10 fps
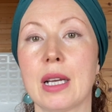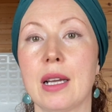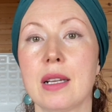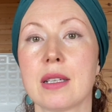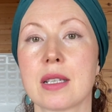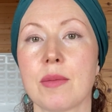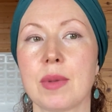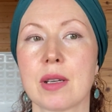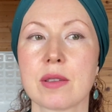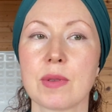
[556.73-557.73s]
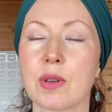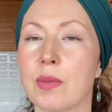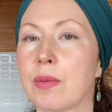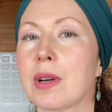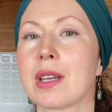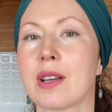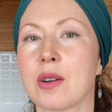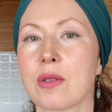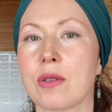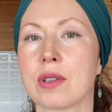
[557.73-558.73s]
and because we're going to be working
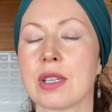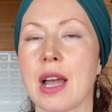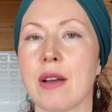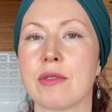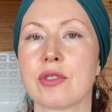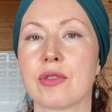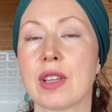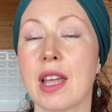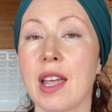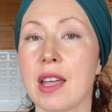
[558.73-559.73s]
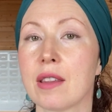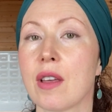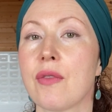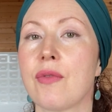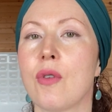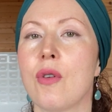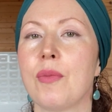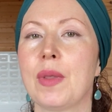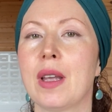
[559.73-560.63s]
across now, so the head therefore